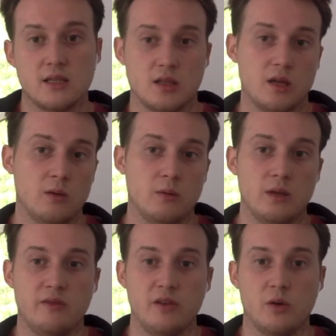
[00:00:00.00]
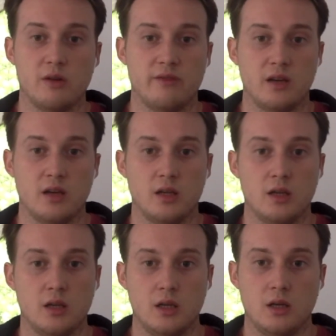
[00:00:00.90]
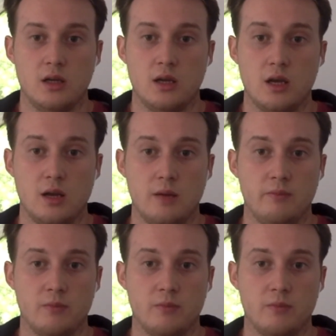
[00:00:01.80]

So if you offer um,